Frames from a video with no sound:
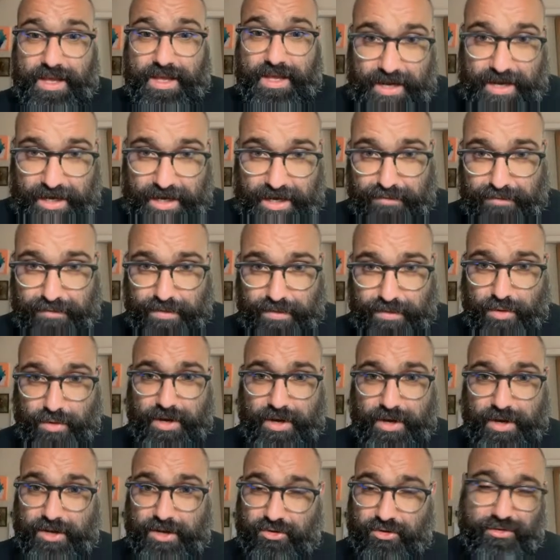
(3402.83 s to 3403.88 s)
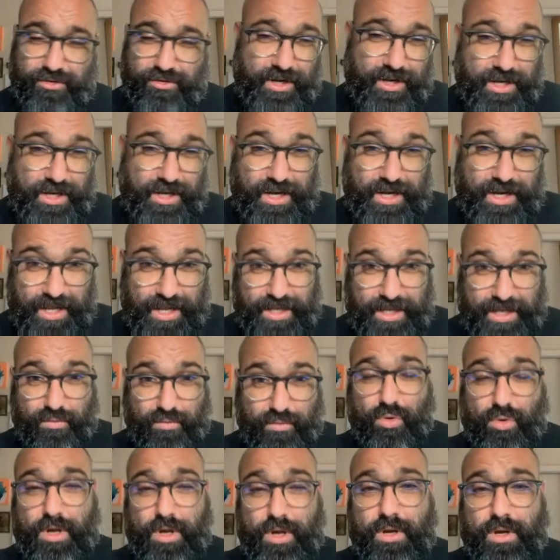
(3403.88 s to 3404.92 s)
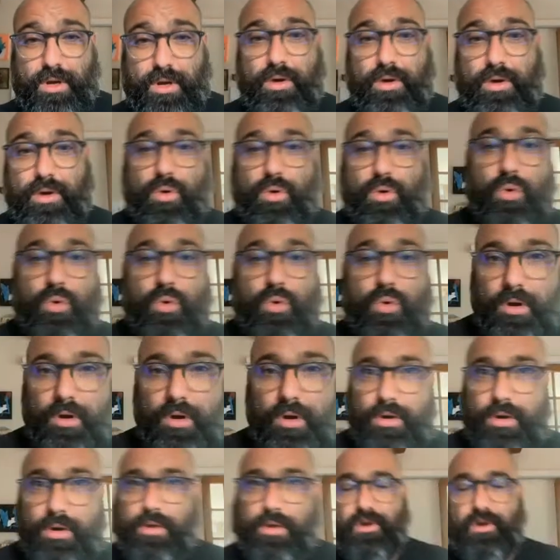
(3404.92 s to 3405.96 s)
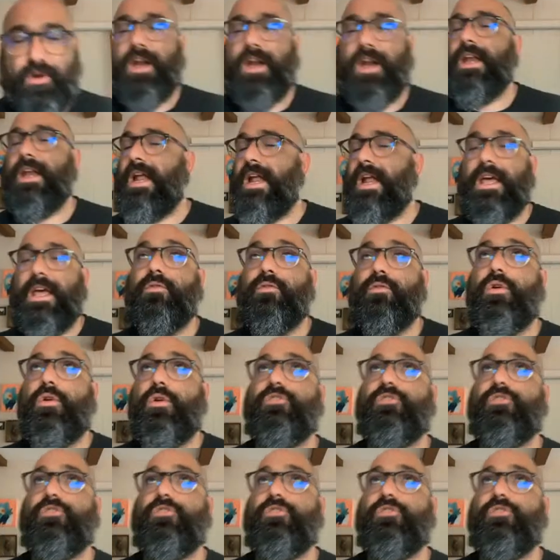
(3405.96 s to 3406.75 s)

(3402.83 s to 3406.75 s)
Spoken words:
any float and it turns it into -1 or, sorry, not -1 or